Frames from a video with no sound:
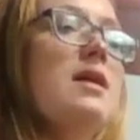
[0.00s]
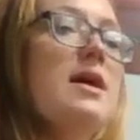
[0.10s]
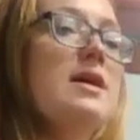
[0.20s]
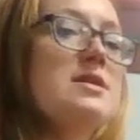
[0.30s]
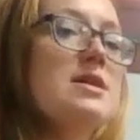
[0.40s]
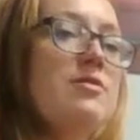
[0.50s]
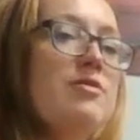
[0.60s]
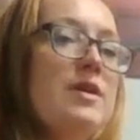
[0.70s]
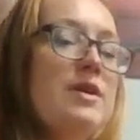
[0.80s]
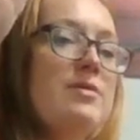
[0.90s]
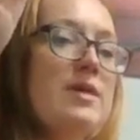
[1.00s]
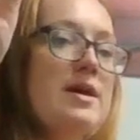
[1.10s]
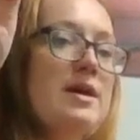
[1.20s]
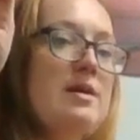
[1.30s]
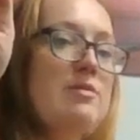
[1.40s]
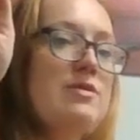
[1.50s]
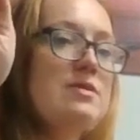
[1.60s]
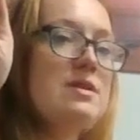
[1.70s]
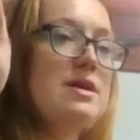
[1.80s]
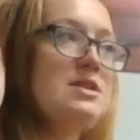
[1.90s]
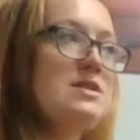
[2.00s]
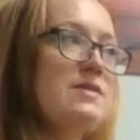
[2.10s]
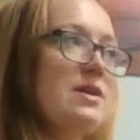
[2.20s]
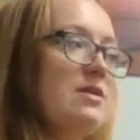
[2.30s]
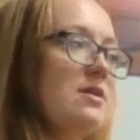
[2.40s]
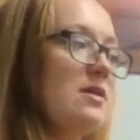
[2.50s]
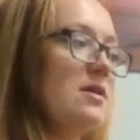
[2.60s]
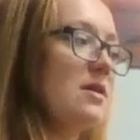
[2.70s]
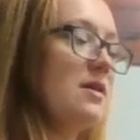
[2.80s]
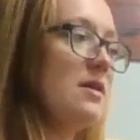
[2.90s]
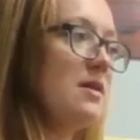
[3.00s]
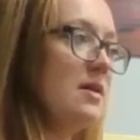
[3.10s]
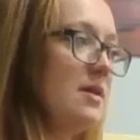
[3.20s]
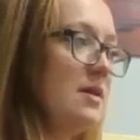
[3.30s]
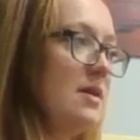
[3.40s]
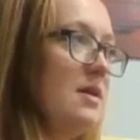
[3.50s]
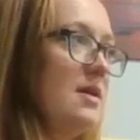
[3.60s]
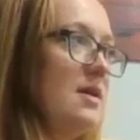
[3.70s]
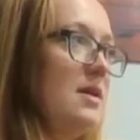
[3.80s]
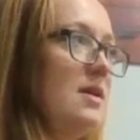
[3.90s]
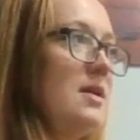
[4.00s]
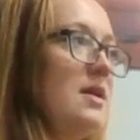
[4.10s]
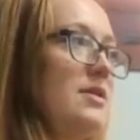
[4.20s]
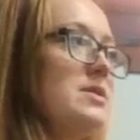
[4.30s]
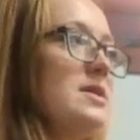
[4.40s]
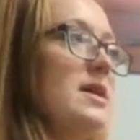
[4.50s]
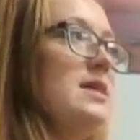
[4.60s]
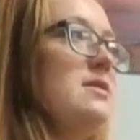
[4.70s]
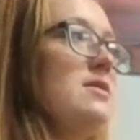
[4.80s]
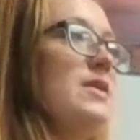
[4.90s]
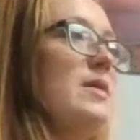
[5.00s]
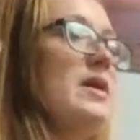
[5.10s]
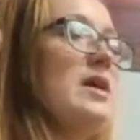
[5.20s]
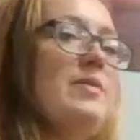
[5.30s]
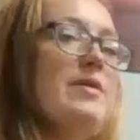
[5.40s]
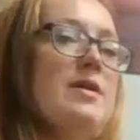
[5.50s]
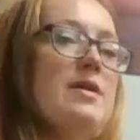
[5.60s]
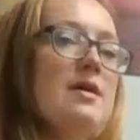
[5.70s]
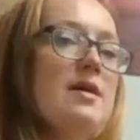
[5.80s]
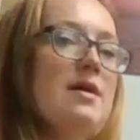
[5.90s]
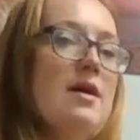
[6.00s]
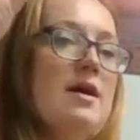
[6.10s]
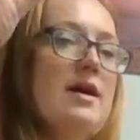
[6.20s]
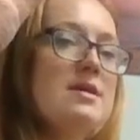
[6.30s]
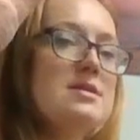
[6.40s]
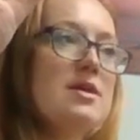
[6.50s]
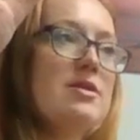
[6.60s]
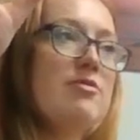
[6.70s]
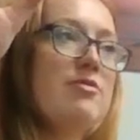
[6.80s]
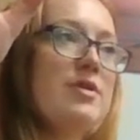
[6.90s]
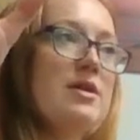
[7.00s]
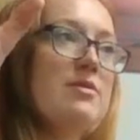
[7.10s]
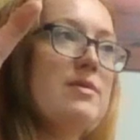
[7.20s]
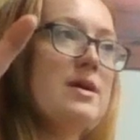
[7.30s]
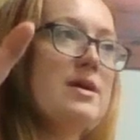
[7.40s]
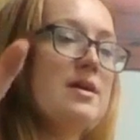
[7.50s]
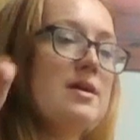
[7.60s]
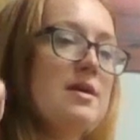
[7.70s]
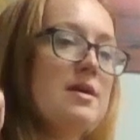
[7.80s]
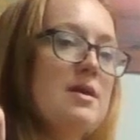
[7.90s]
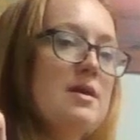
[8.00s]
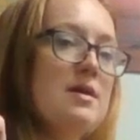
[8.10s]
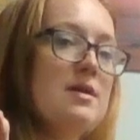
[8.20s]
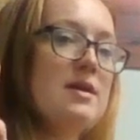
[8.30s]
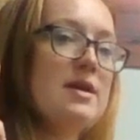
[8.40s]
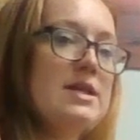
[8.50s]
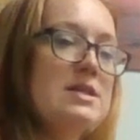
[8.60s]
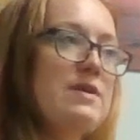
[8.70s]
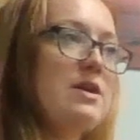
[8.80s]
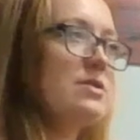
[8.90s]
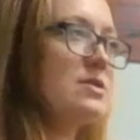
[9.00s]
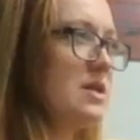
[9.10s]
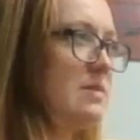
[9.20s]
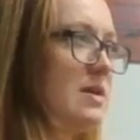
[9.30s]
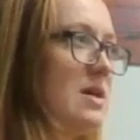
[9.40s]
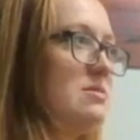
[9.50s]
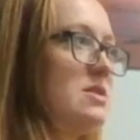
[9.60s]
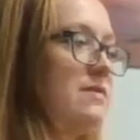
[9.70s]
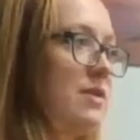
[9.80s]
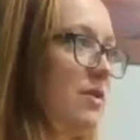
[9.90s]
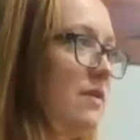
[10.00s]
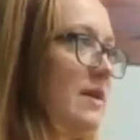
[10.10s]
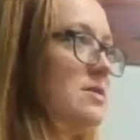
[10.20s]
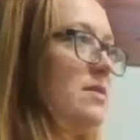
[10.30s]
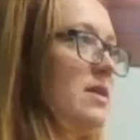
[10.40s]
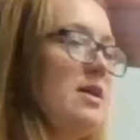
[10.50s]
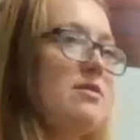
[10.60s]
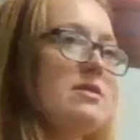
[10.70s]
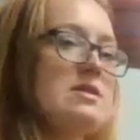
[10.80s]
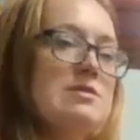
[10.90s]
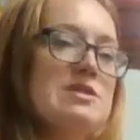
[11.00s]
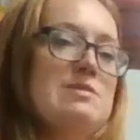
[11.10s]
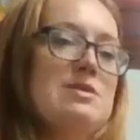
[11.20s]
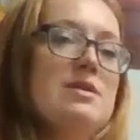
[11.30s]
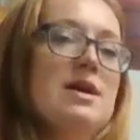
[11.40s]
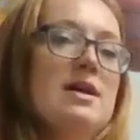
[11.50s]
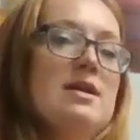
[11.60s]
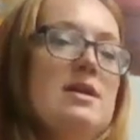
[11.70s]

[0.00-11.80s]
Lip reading: Exhale, flick it away. Move to the next finger. Inhale, slide the thumb up. Exhale, flick it away. Next finger is going to become difficult, and that's okay. You're not supposed to be good at it.